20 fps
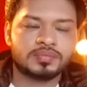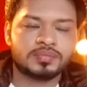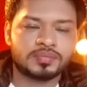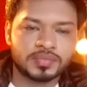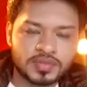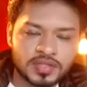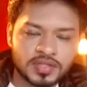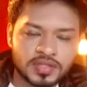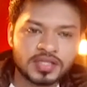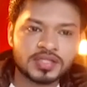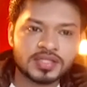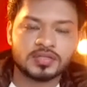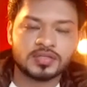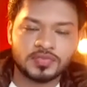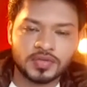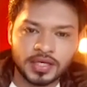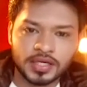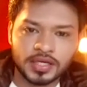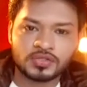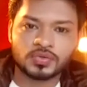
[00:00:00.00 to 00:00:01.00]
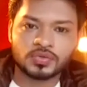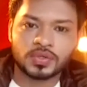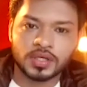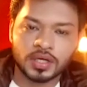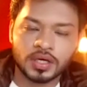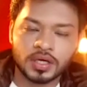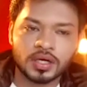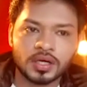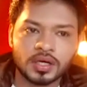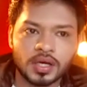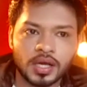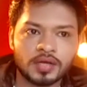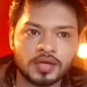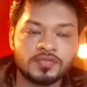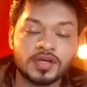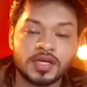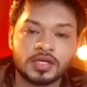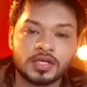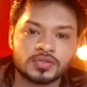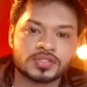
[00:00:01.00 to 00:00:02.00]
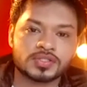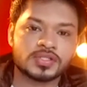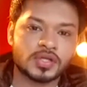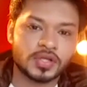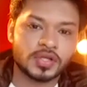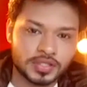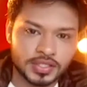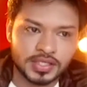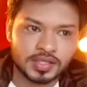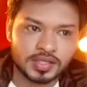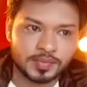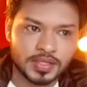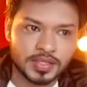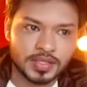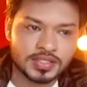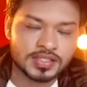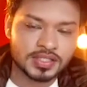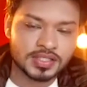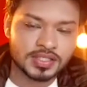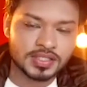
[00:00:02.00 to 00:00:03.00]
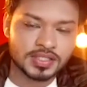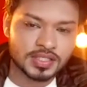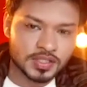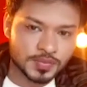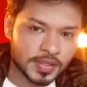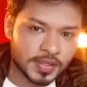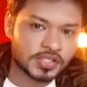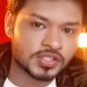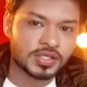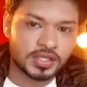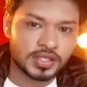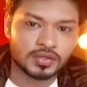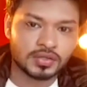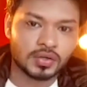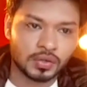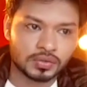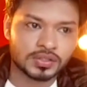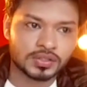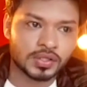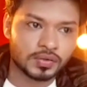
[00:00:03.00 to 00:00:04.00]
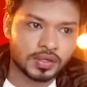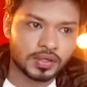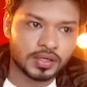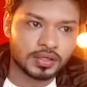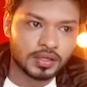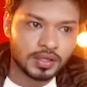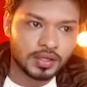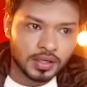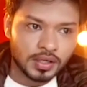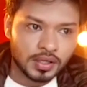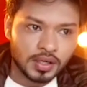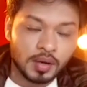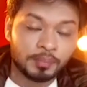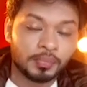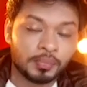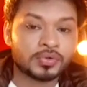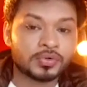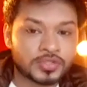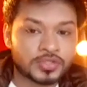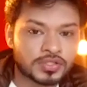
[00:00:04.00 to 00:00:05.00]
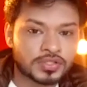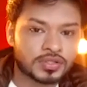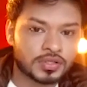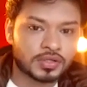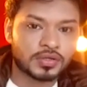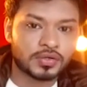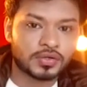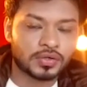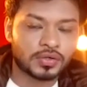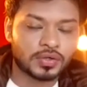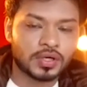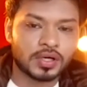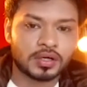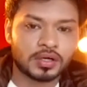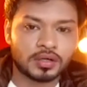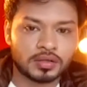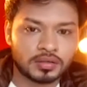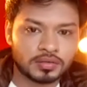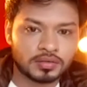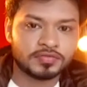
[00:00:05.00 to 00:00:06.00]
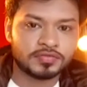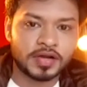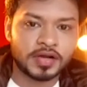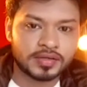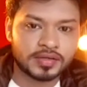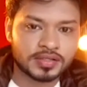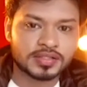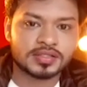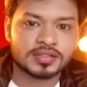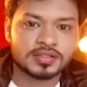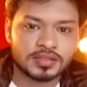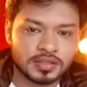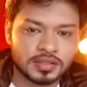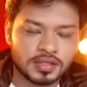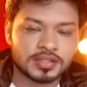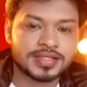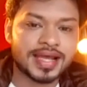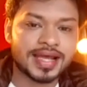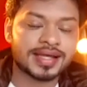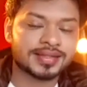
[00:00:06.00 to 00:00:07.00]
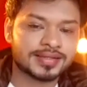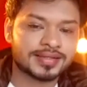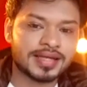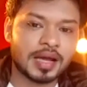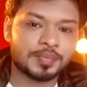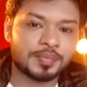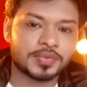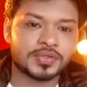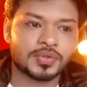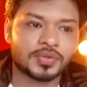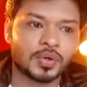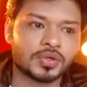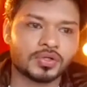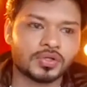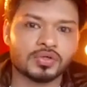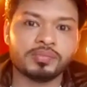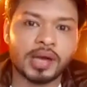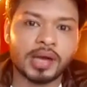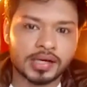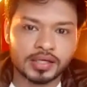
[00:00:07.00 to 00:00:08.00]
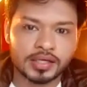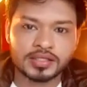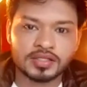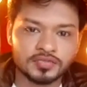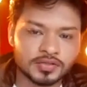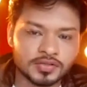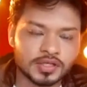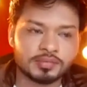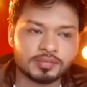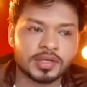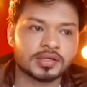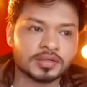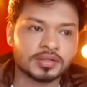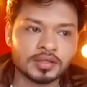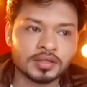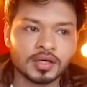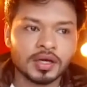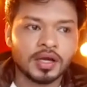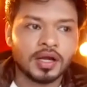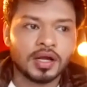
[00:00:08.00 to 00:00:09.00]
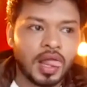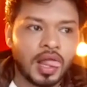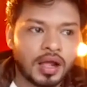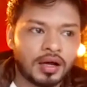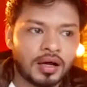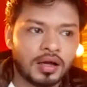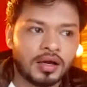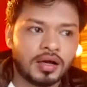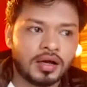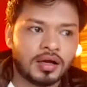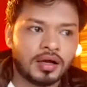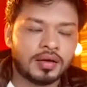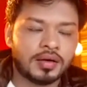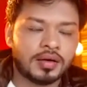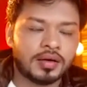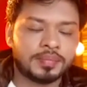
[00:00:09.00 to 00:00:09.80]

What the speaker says: things that we get to hear and we get to see on a daily basis, especially in the lockdown and post the corona virus attack that happened on humanity, for that matter. Uh,